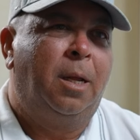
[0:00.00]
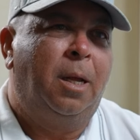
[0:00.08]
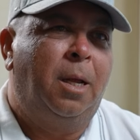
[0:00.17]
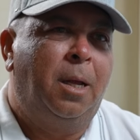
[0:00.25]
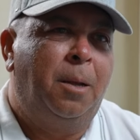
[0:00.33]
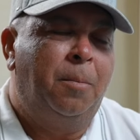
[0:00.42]

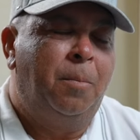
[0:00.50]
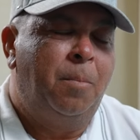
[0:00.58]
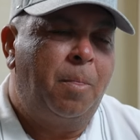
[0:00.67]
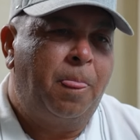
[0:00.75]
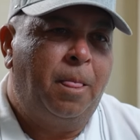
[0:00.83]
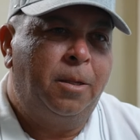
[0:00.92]

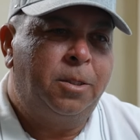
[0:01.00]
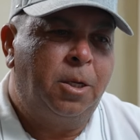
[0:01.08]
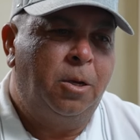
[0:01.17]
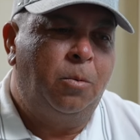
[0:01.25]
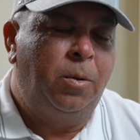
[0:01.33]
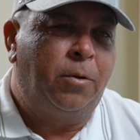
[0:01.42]

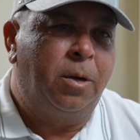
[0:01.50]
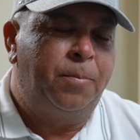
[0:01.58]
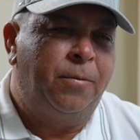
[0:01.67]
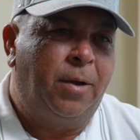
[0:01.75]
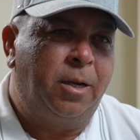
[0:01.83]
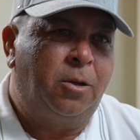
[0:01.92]
So we've got to
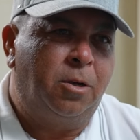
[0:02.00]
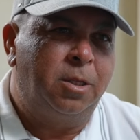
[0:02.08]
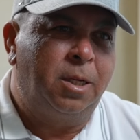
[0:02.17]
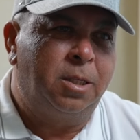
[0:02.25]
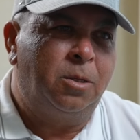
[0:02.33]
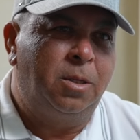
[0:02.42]
provide
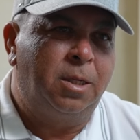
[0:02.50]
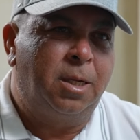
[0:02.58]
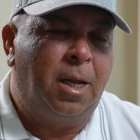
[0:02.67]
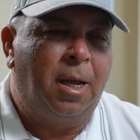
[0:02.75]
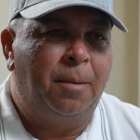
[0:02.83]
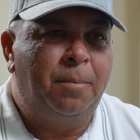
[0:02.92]
context all the
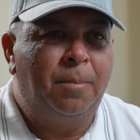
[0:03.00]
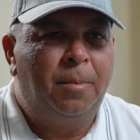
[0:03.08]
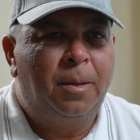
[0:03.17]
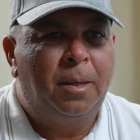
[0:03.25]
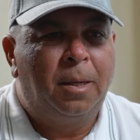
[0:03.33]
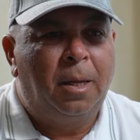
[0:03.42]
time.
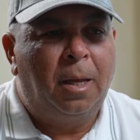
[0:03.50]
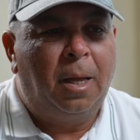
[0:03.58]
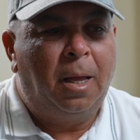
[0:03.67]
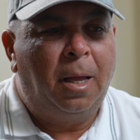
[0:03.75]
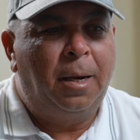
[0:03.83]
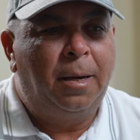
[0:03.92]

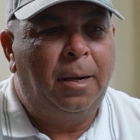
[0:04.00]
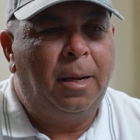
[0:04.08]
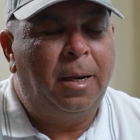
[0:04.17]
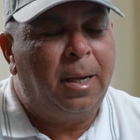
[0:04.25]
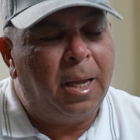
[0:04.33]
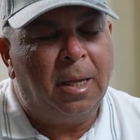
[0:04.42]
And
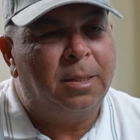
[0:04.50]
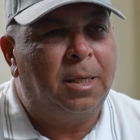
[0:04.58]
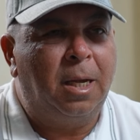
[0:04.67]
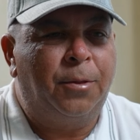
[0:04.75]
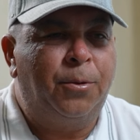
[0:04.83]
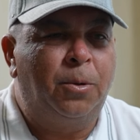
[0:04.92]
again, I
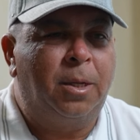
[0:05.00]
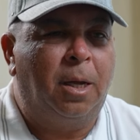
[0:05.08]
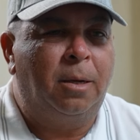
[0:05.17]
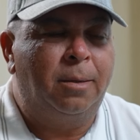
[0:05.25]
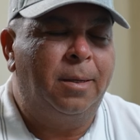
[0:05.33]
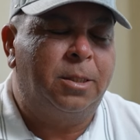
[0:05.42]
say, I thought,
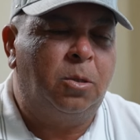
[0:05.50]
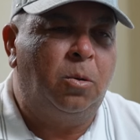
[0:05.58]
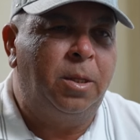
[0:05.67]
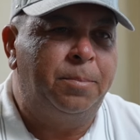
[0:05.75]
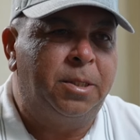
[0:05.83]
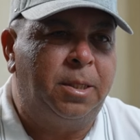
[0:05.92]
let's
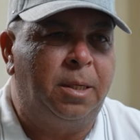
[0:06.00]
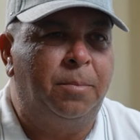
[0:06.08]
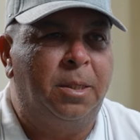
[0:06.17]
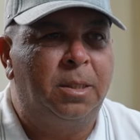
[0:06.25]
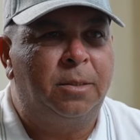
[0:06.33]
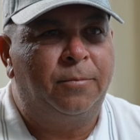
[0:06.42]
call them
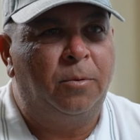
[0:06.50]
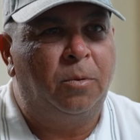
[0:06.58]
seamers